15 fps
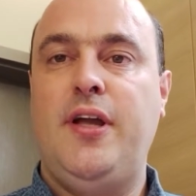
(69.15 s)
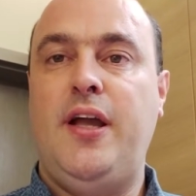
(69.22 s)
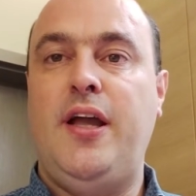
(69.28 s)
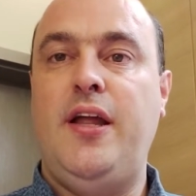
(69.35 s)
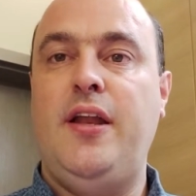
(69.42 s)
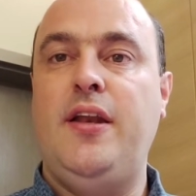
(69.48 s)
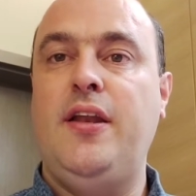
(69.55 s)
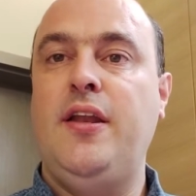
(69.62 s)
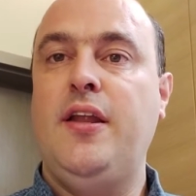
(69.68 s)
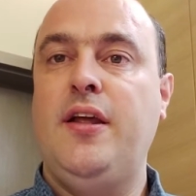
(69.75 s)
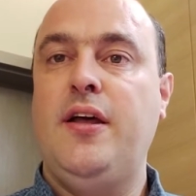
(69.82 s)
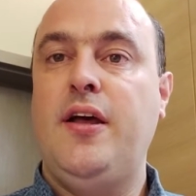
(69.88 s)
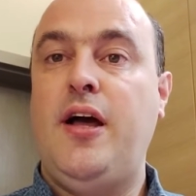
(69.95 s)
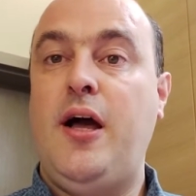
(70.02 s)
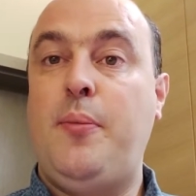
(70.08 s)
in
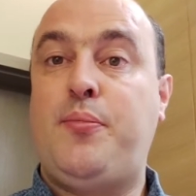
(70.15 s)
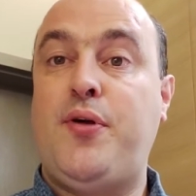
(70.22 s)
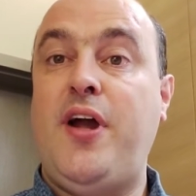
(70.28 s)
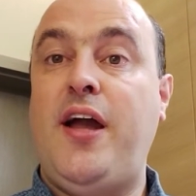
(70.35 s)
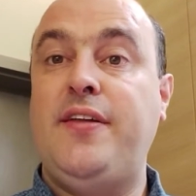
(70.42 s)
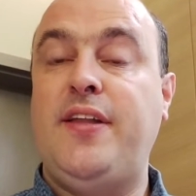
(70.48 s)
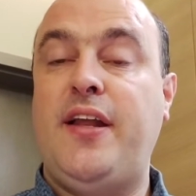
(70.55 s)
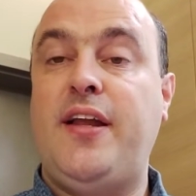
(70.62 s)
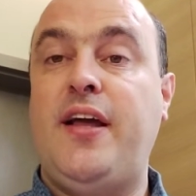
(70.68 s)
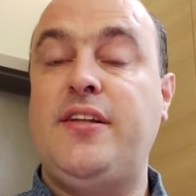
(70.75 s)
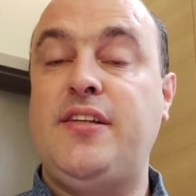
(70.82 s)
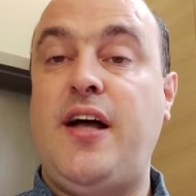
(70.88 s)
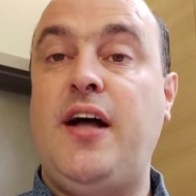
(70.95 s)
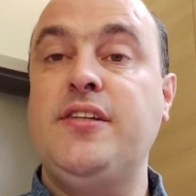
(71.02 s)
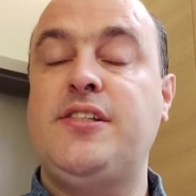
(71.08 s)
a prayer that
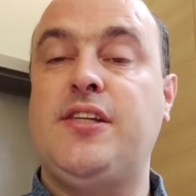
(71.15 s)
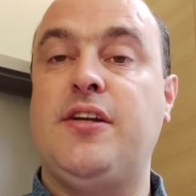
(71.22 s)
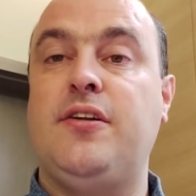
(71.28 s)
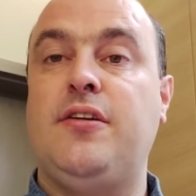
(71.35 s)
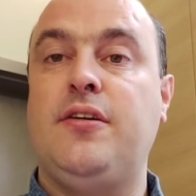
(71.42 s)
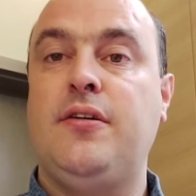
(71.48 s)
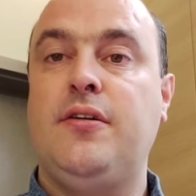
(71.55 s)
gets answered,